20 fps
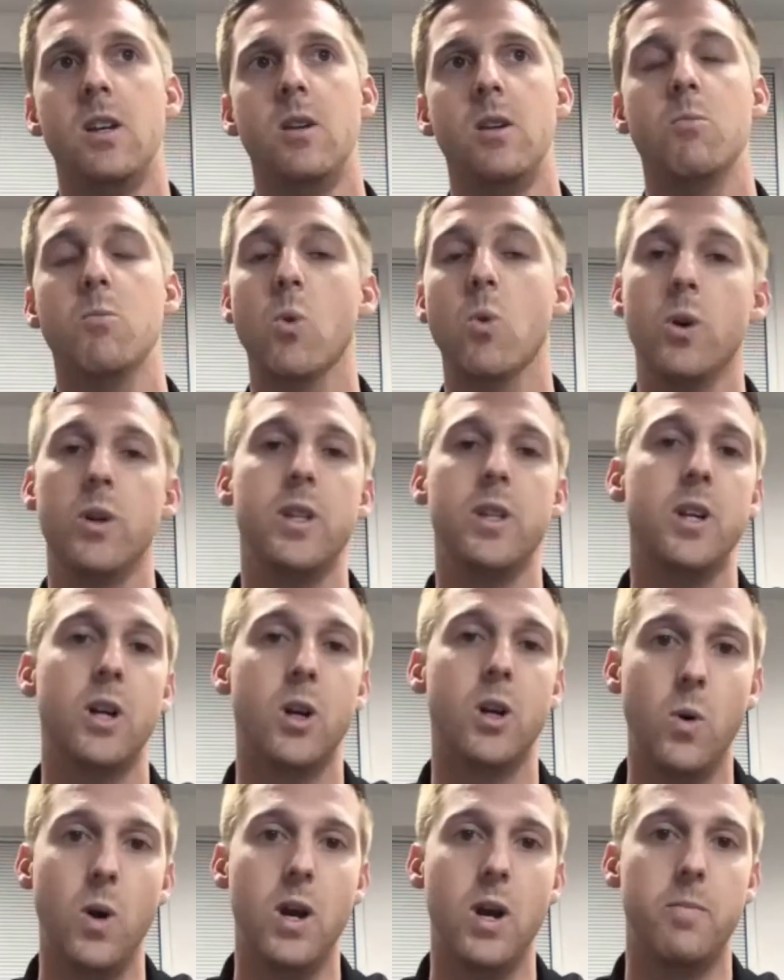more than
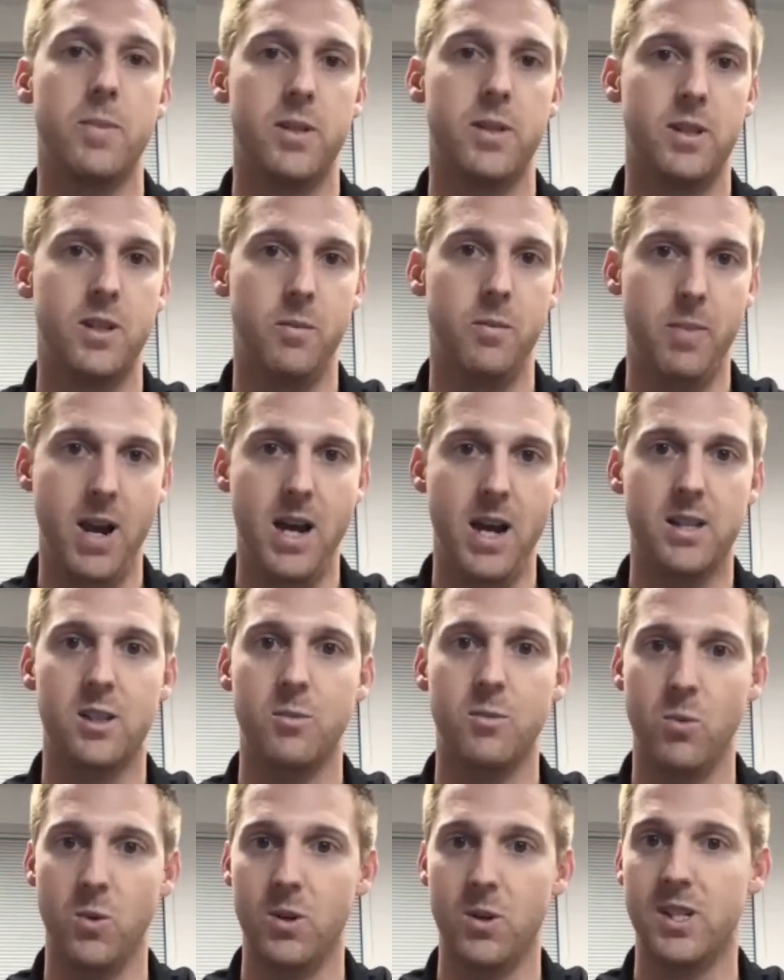equipped to pass the
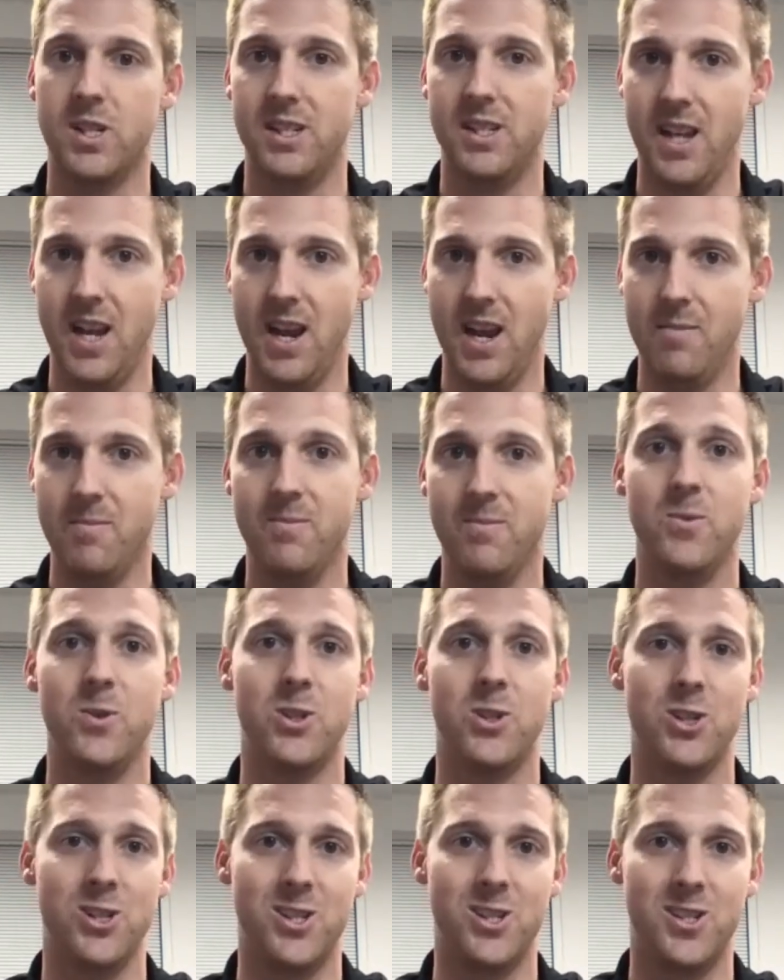board's exam,
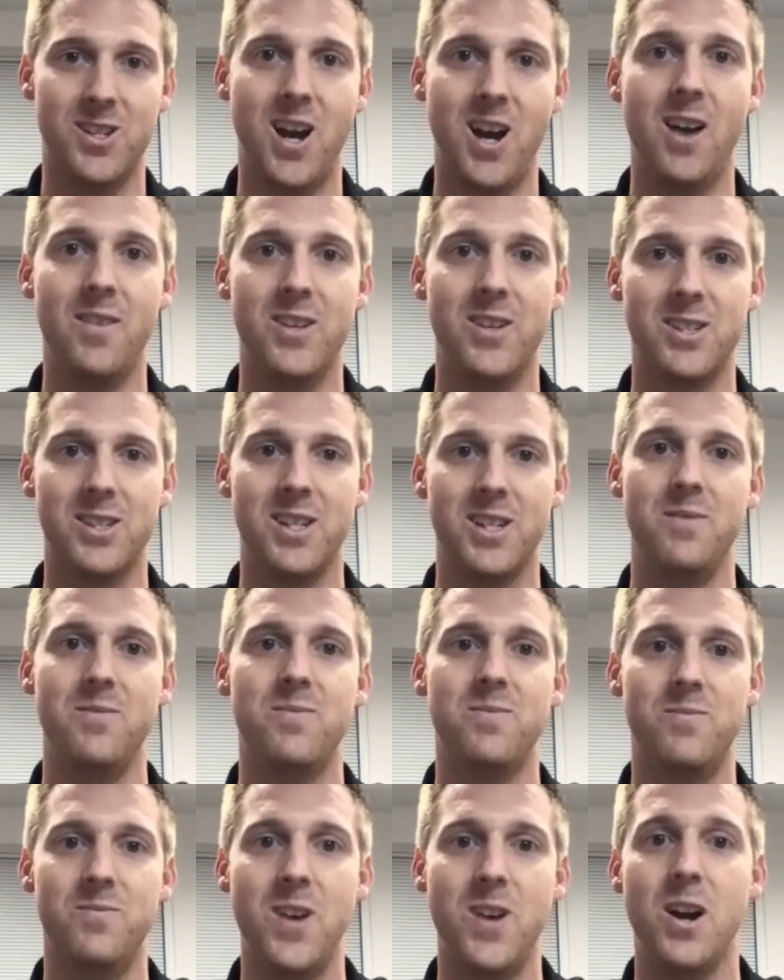which is obviously
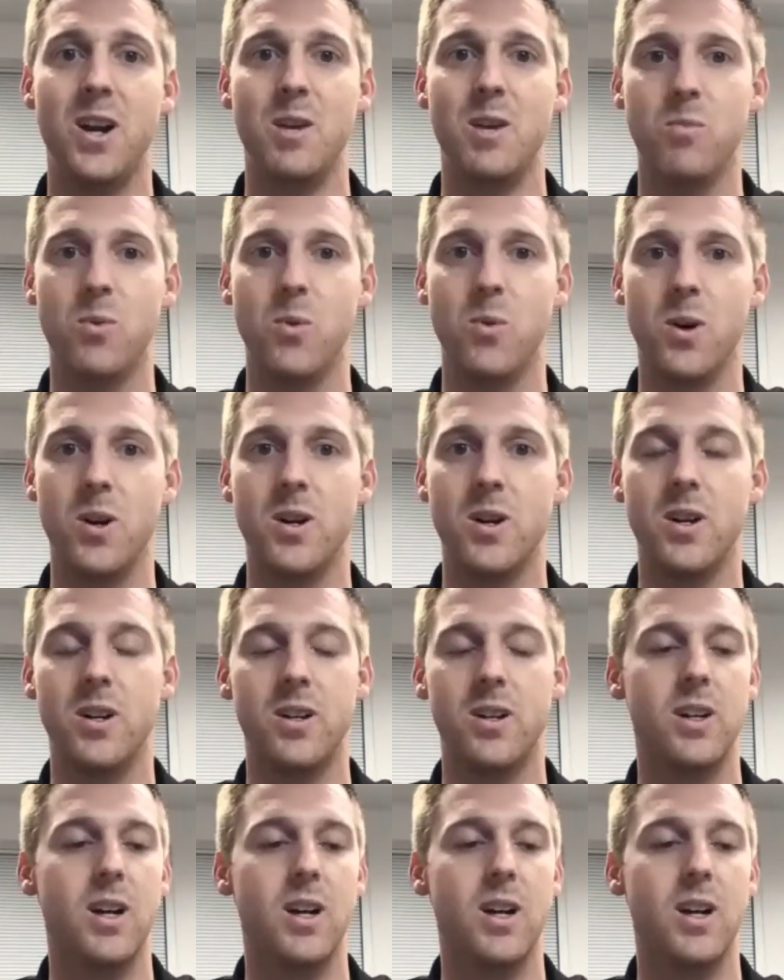very important.